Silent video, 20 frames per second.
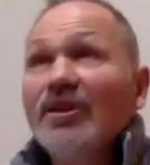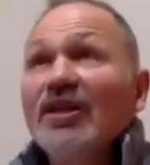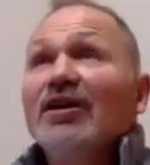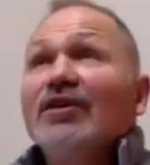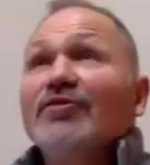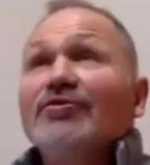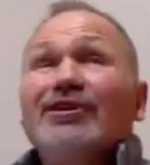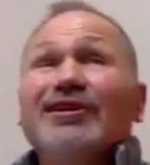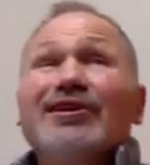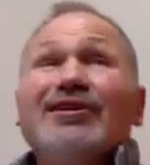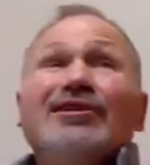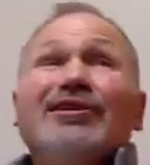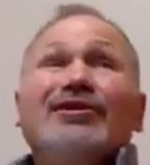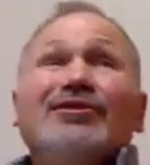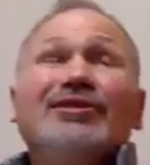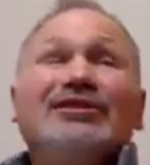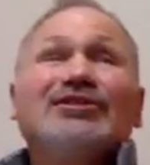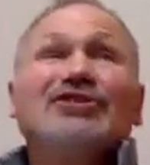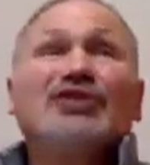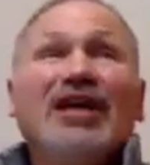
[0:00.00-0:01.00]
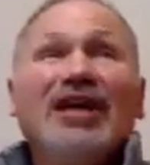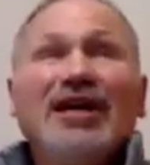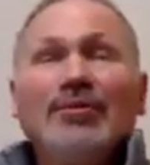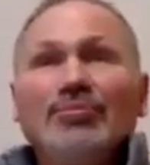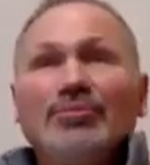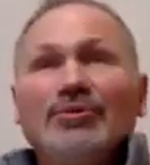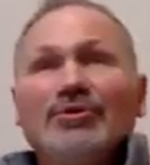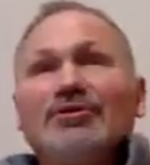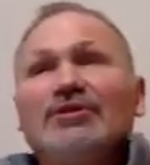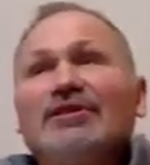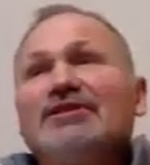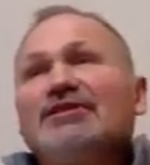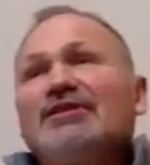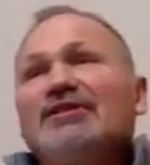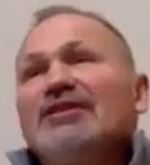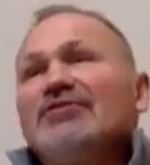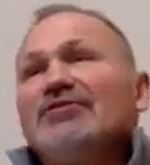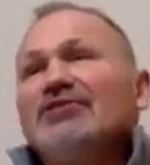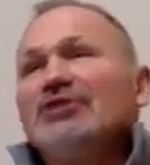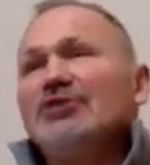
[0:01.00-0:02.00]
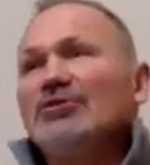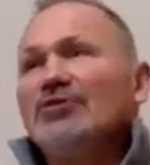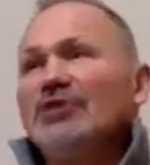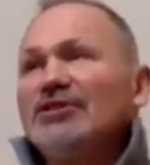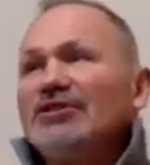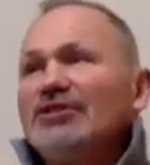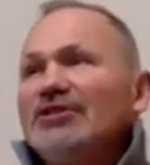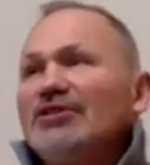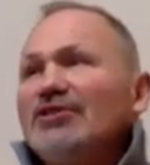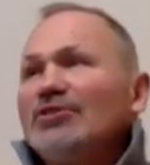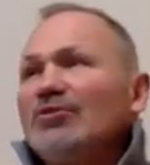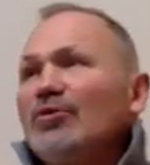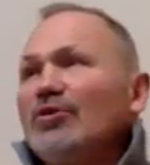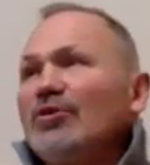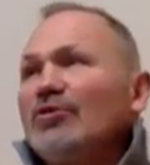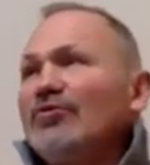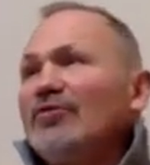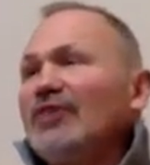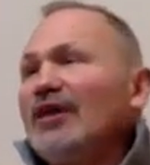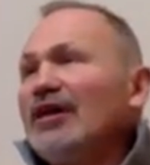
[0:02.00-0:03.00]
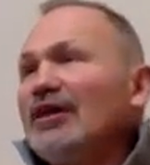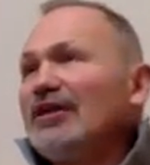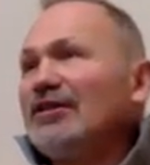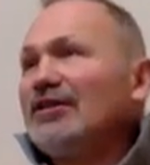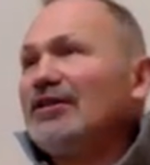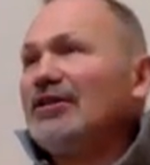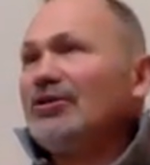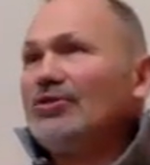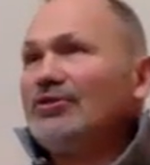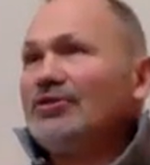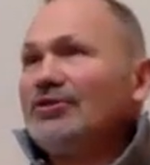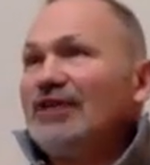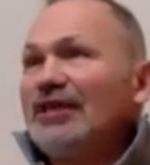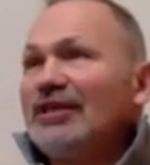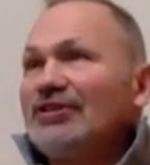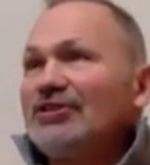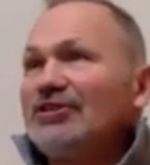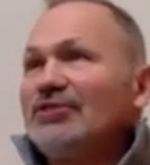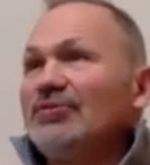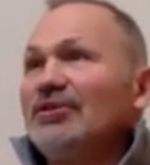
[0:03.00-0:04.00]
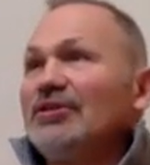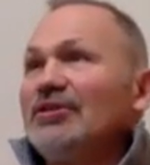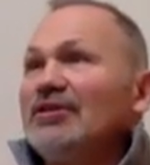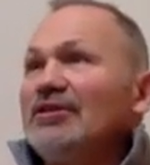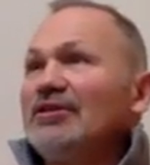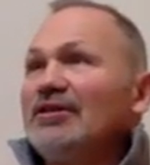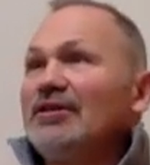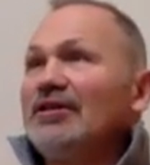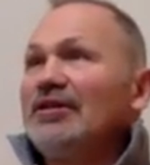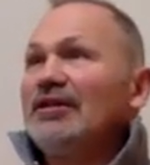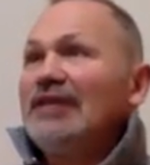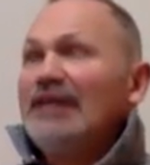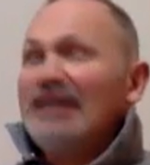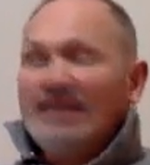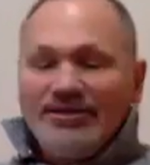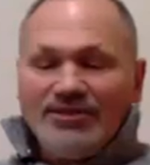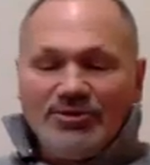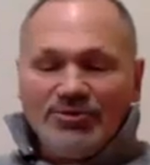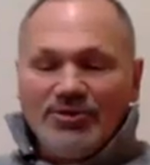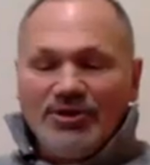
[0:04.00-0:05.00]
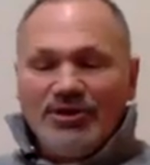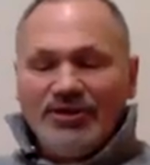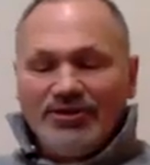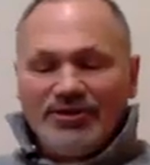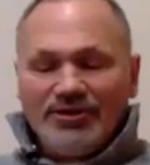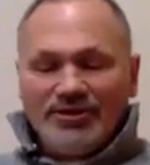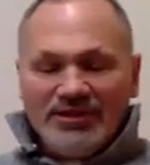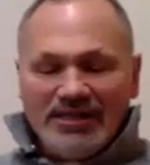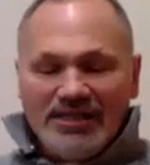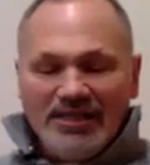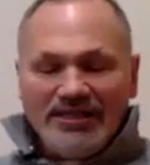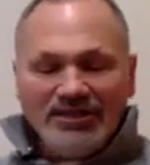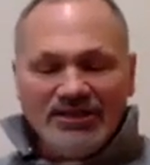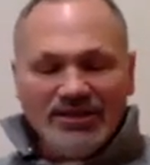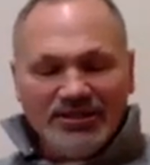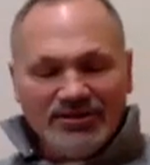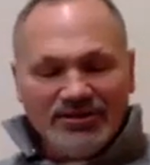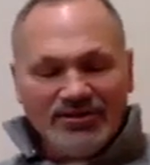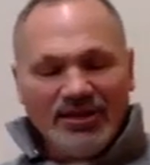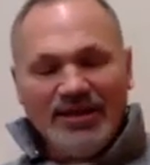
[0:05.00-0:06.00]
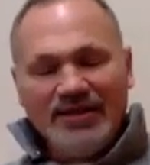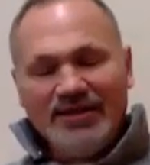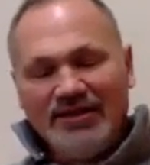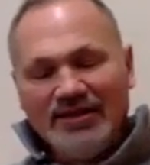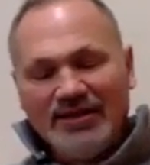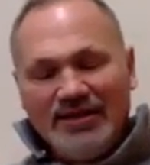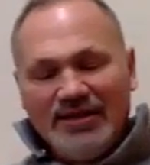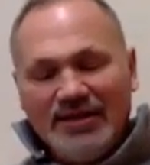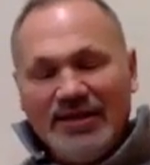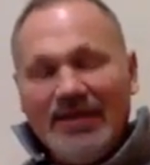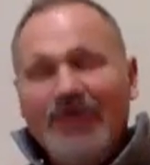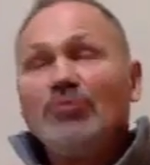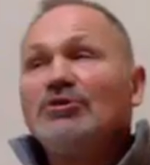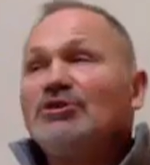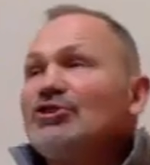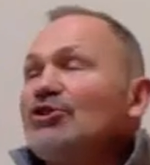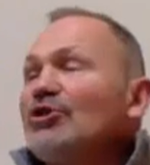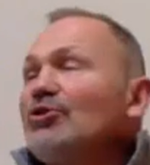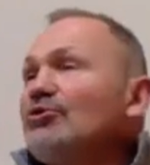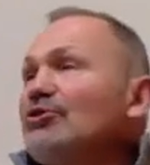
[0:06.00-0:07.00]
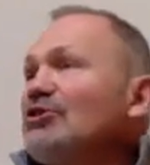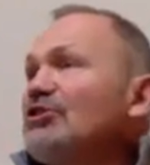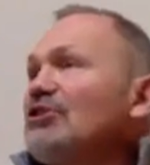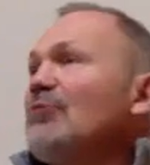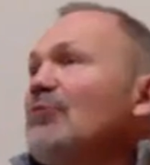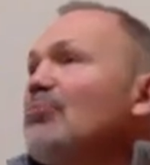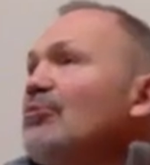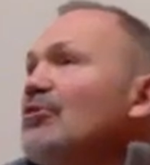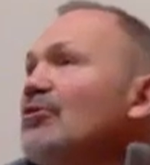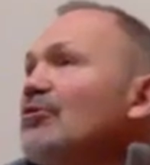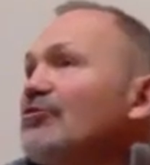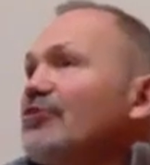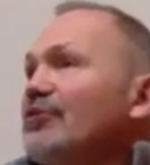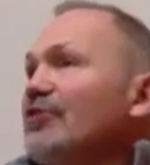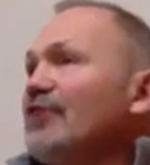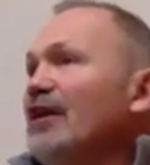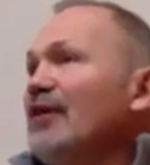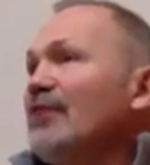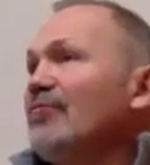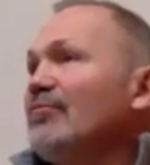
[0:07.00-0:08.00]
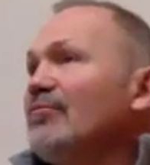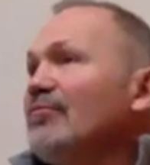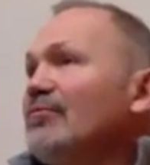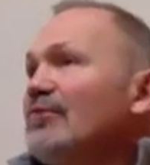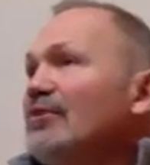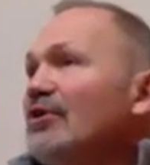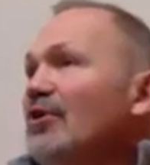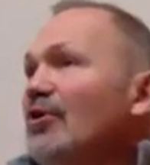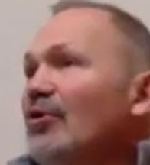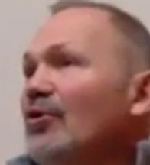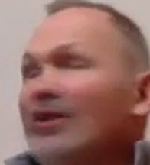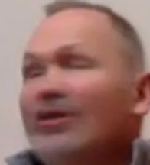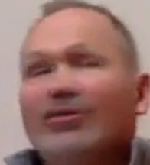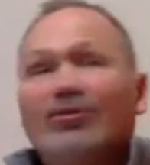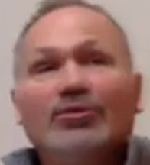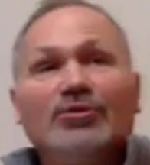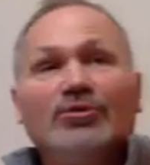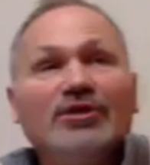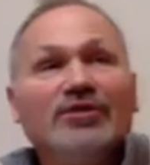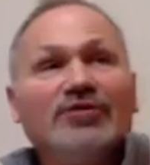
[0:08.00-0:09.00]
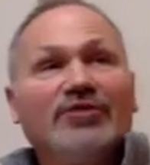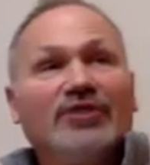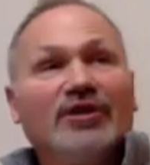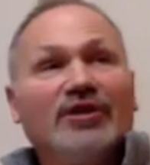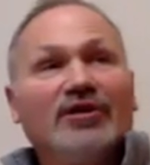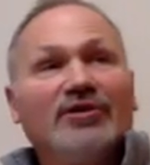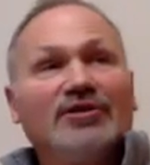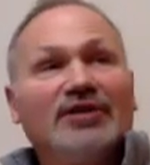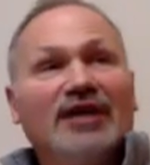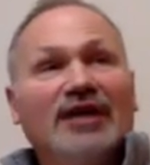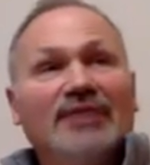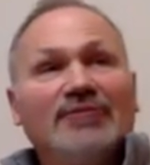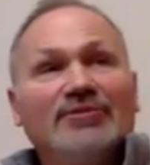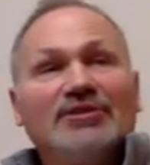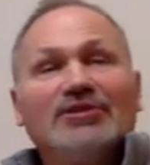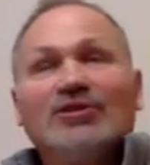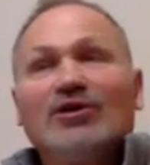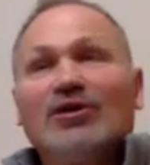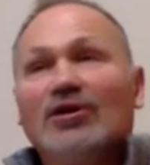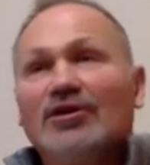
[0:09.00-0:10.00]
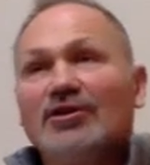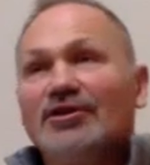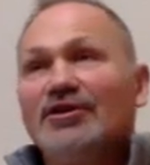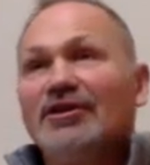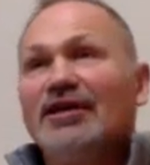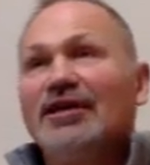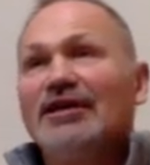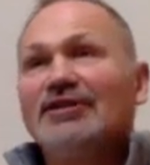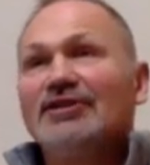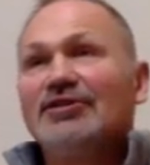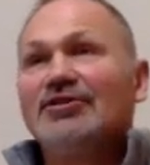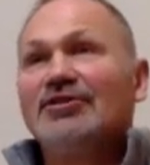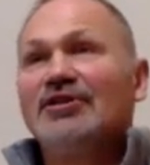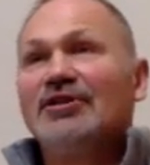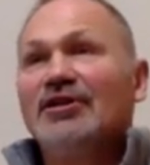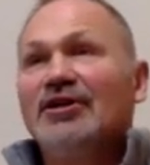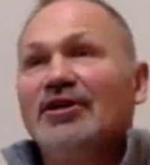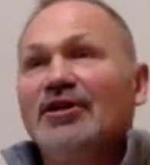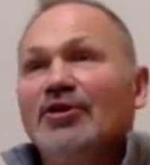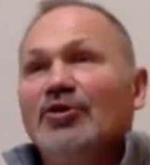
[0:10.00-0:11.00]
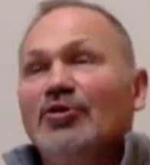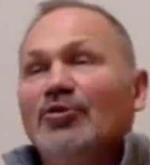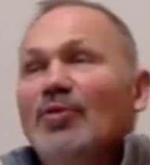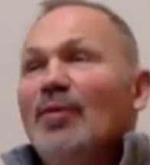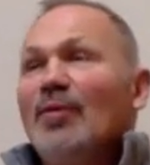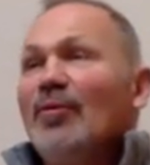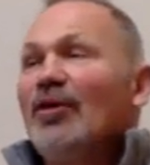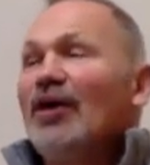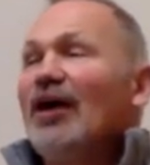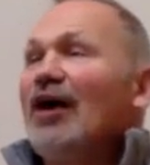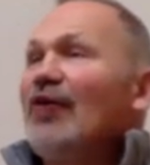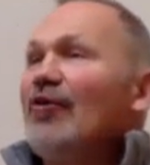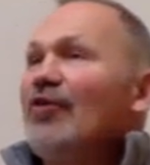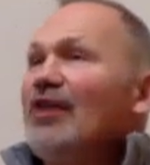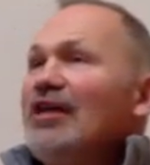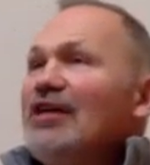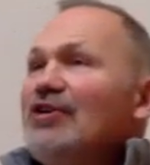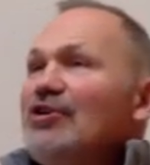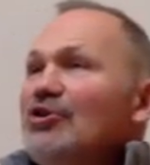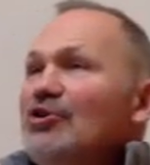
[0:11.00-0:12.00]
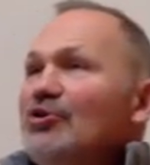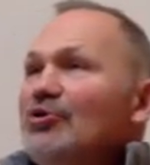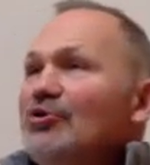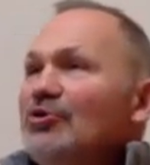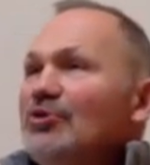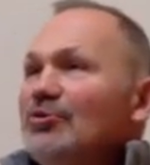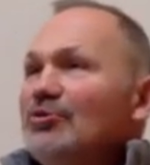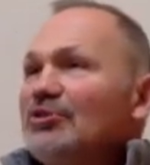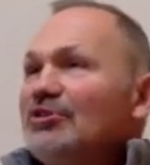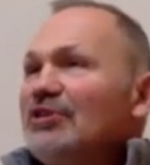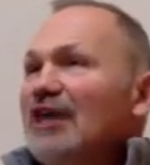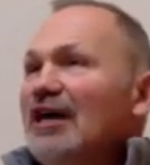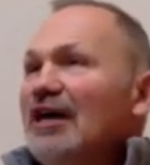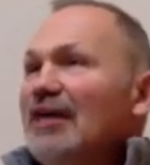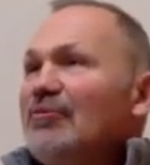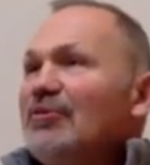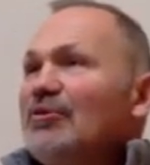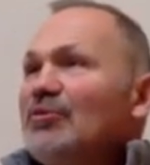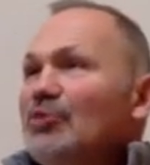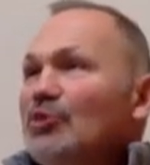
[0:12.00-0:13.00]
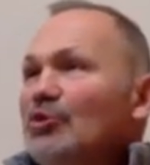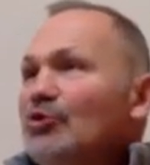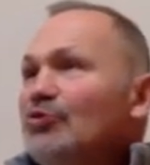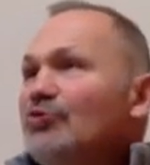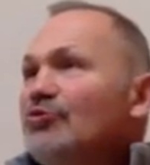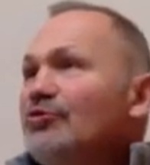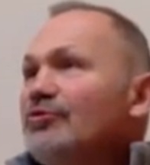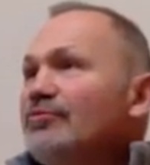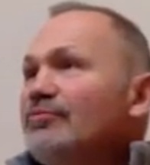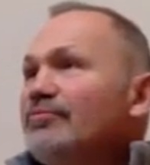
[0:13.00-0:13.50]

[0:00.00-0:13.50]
of the clear example that's given to us in the Word of God in the Old Testament. Israel, the teachings, right? It was so simple for them going through difficult times. Let's call it the desert. You remember how they knew it was time to move?